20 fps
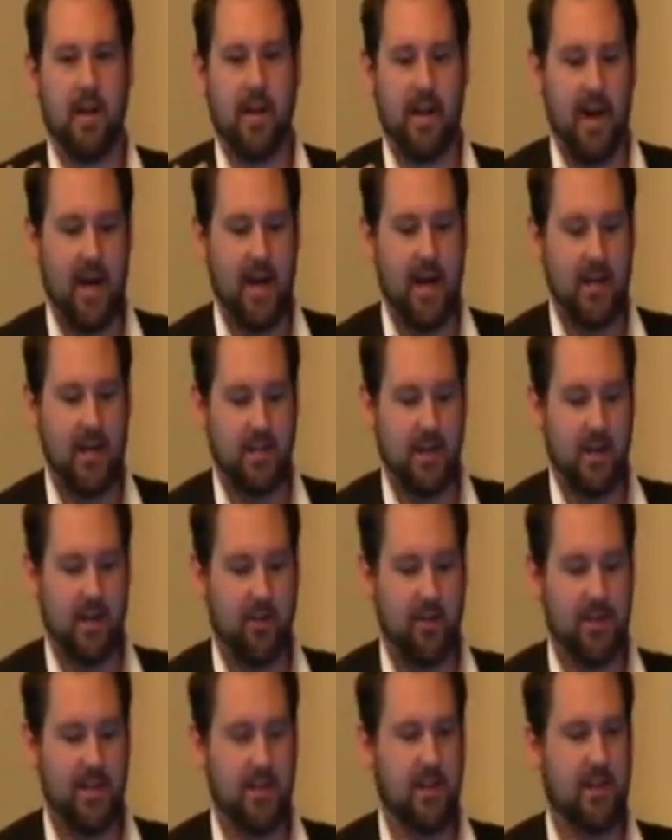engage in
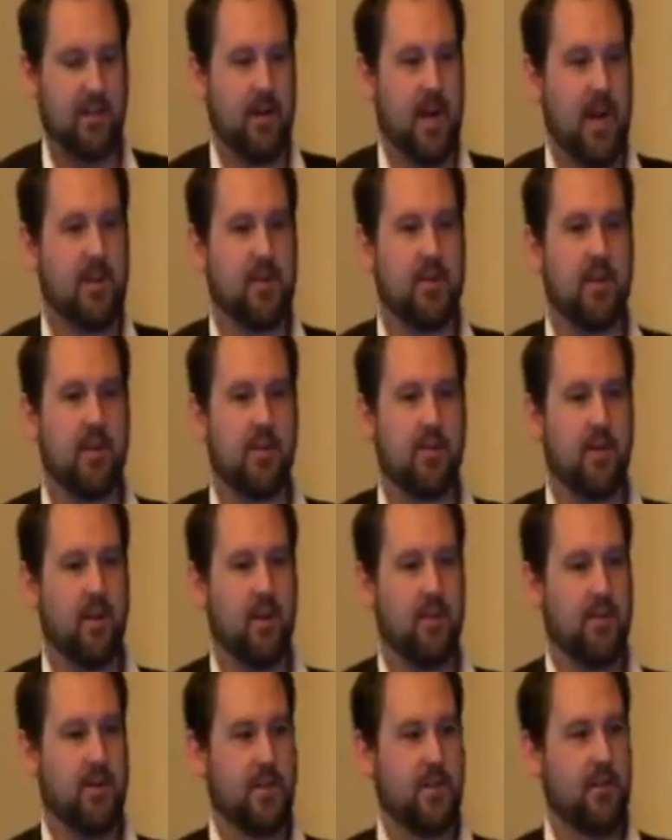increased interaction and
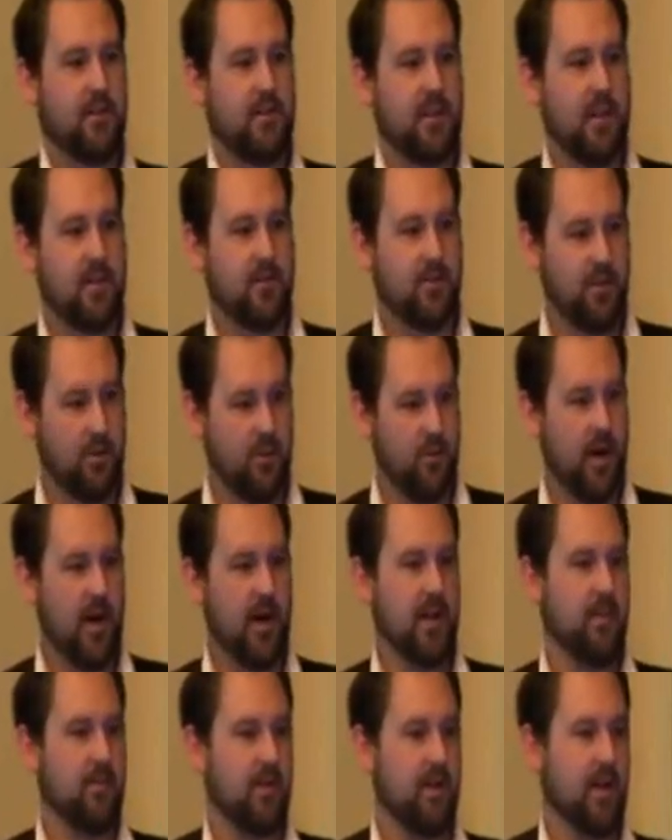trying to facilitate that
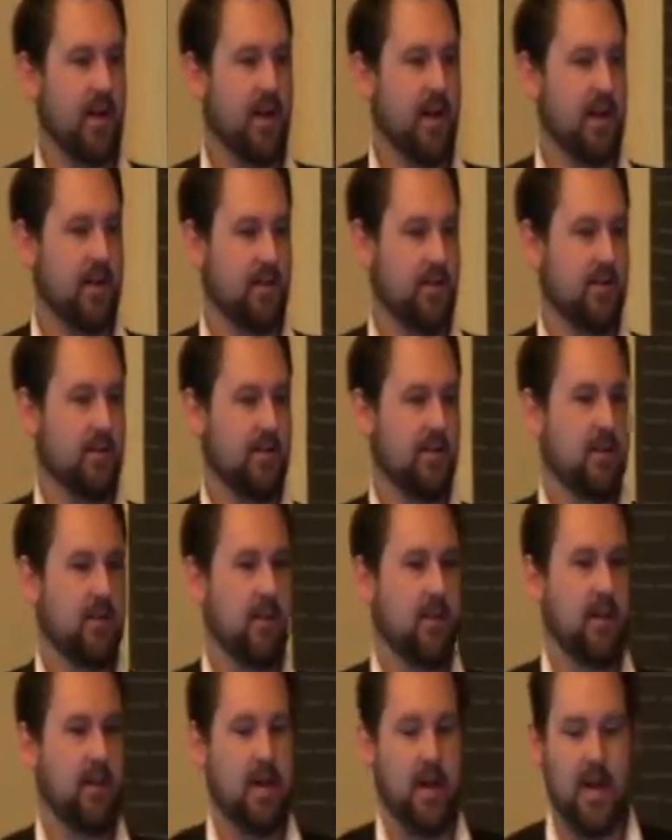two-way communication.
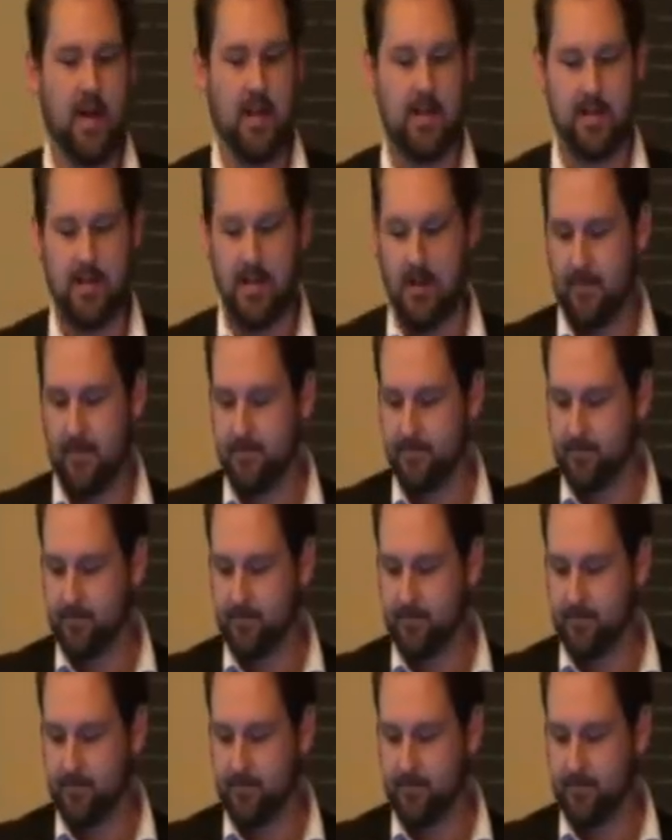And